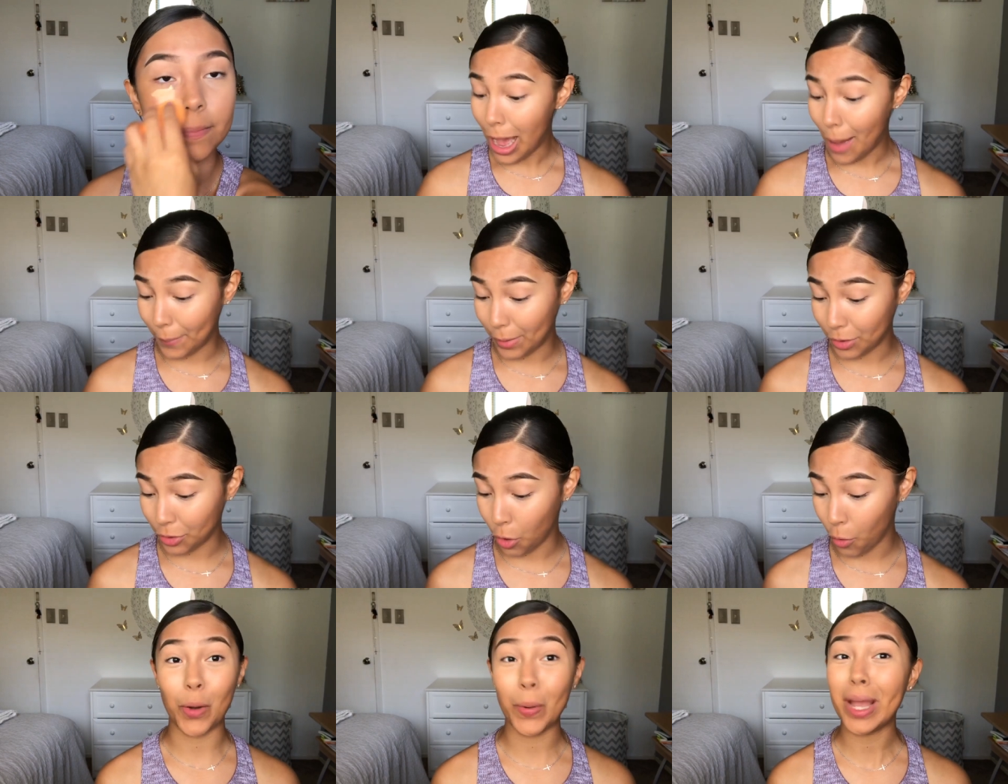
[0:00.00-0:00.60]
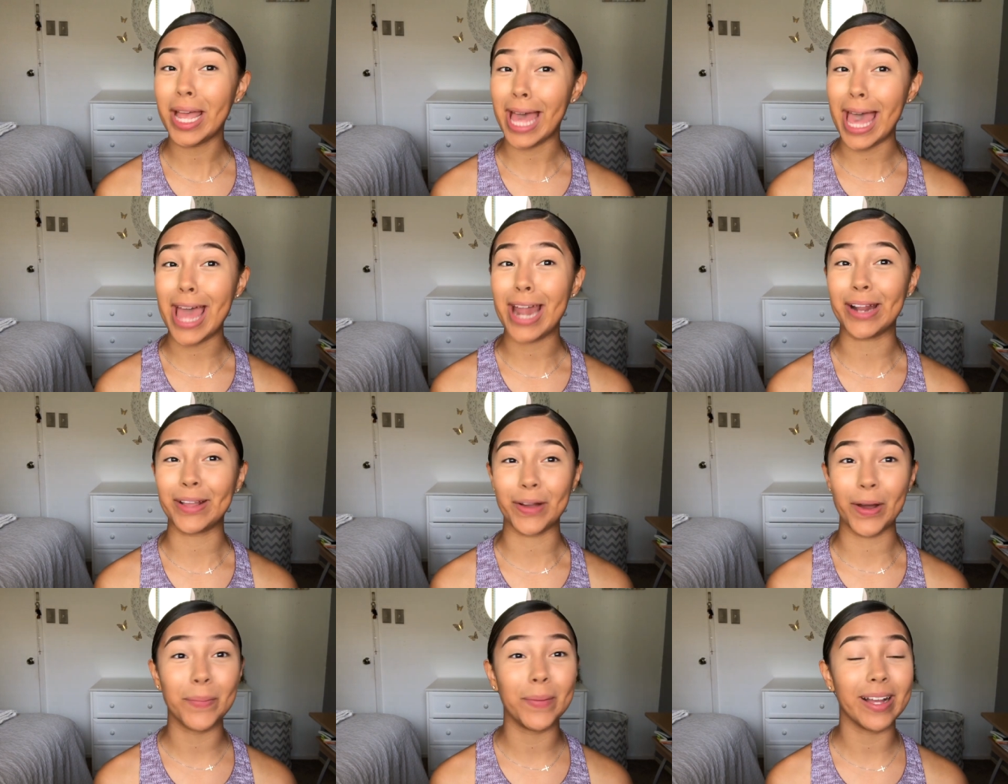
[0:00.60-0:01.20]
I'm gonna go ahead
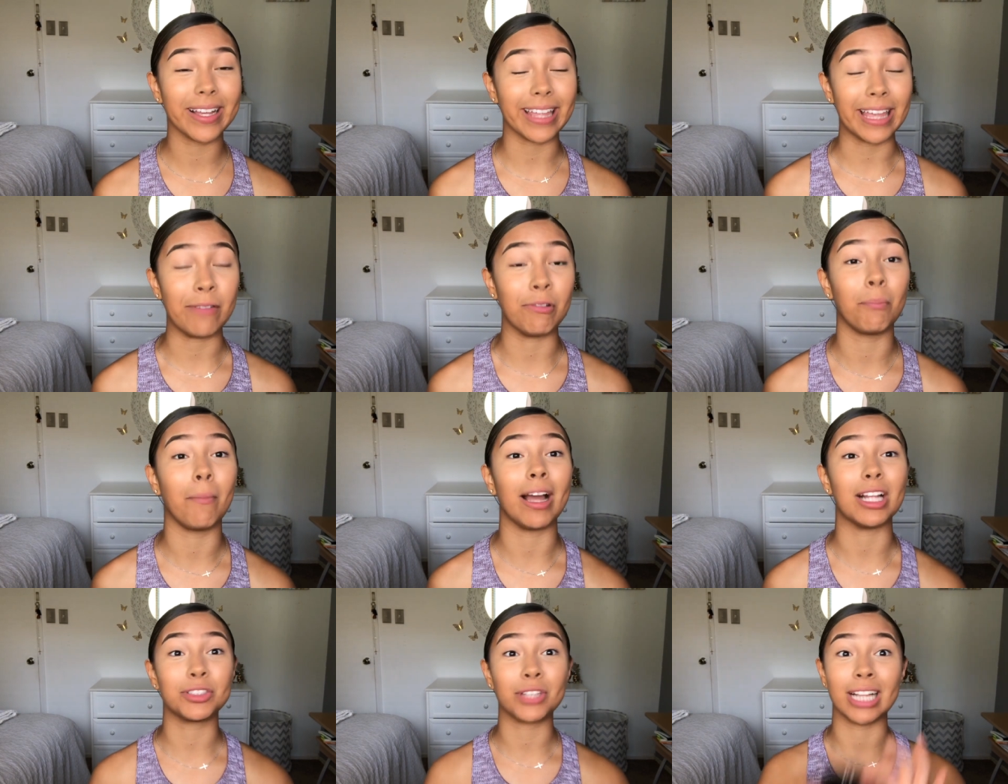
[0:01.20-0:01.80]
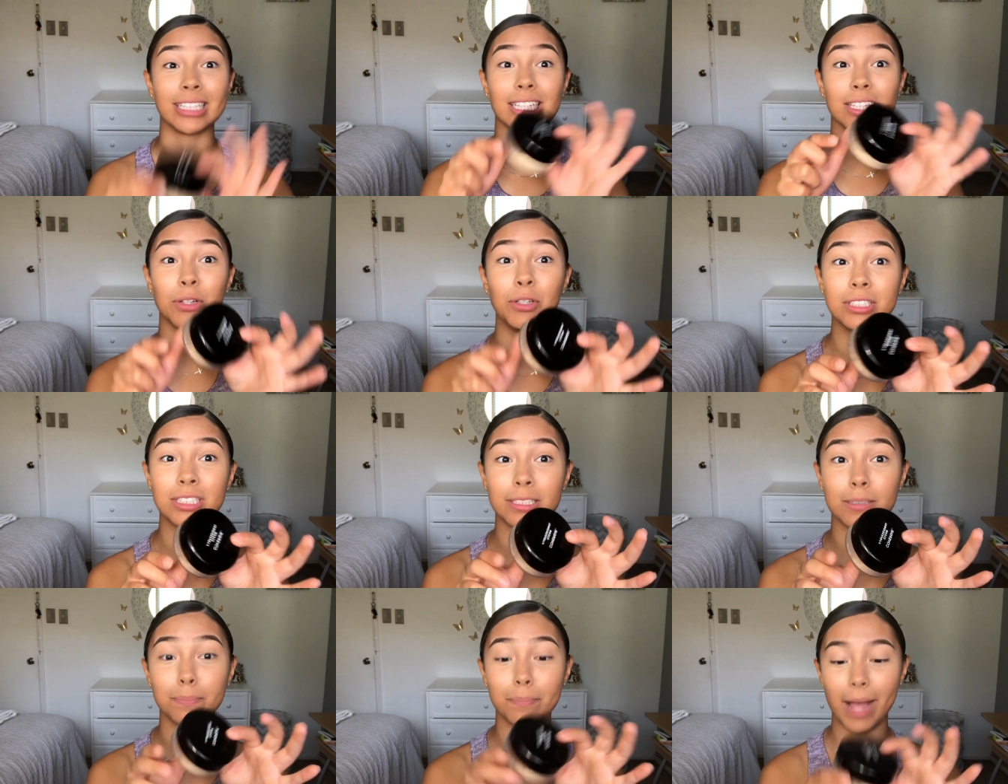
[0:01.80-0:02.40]
and go back in with my
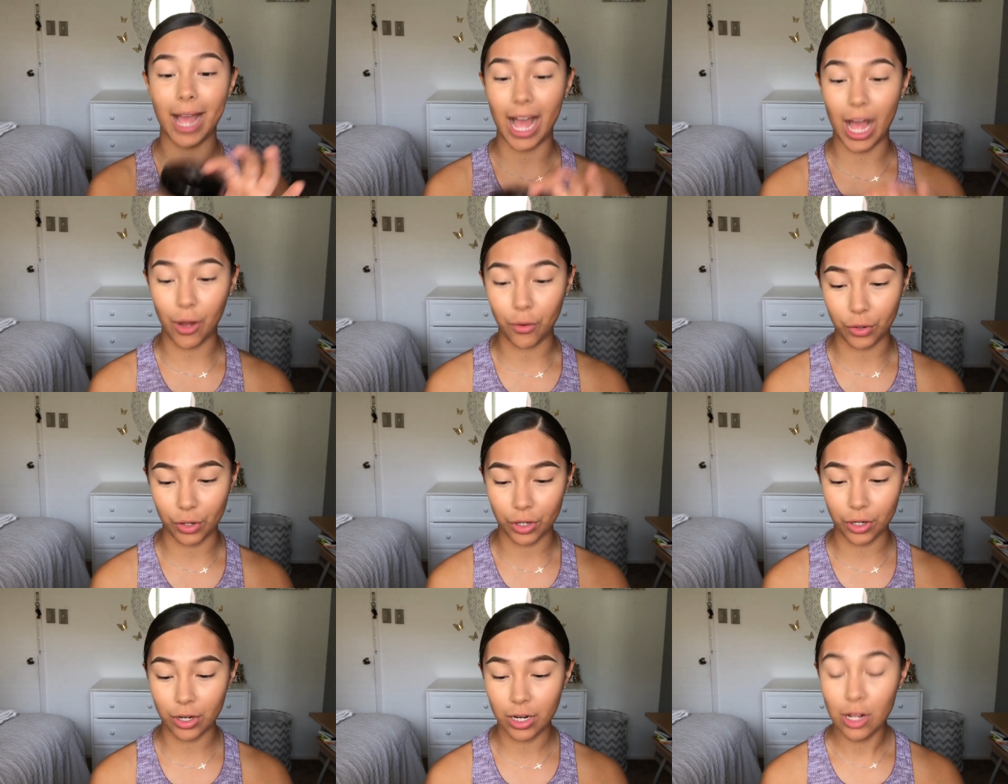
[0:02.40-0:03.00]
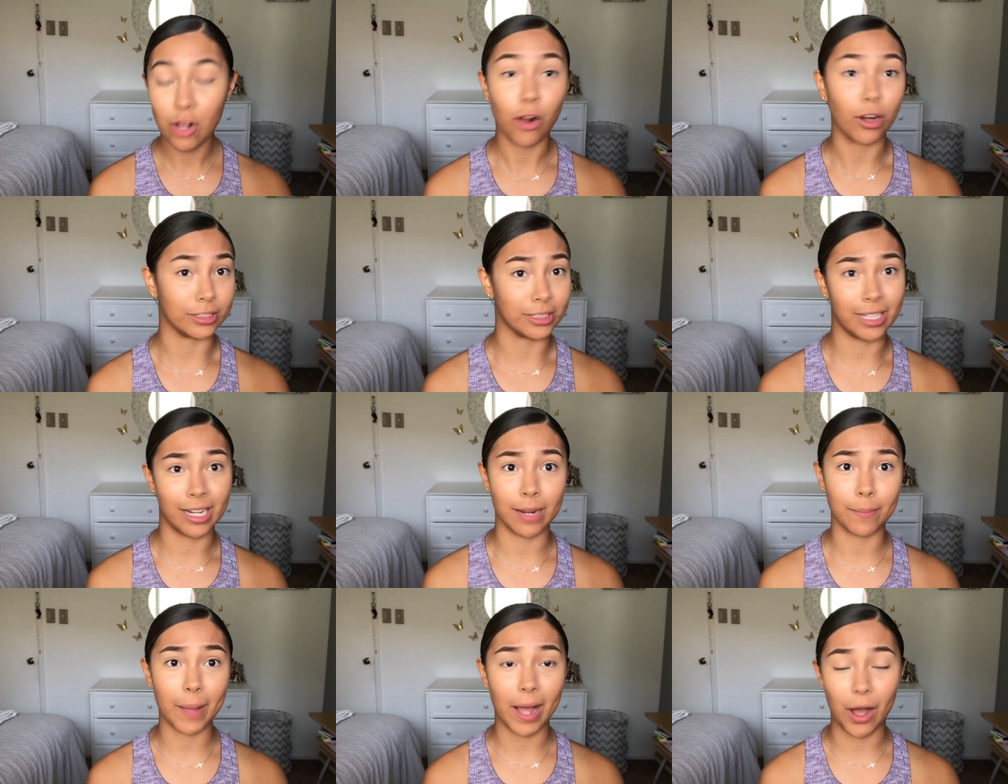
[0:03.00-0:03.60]
translucent powder or
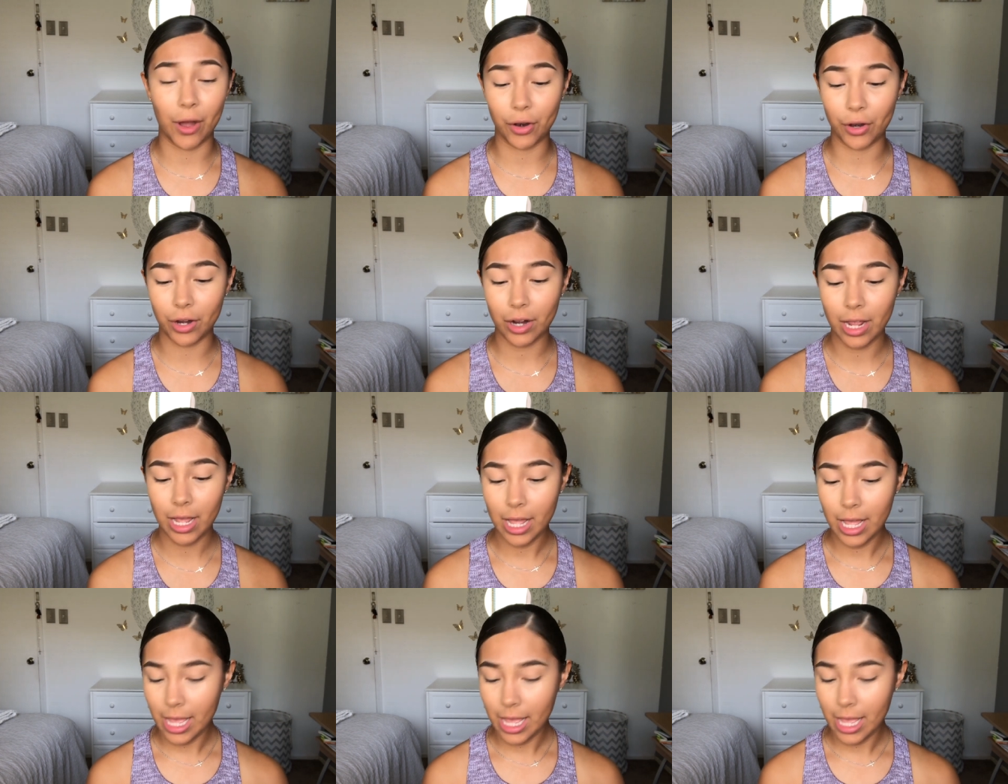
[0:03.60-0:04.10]
setting powder,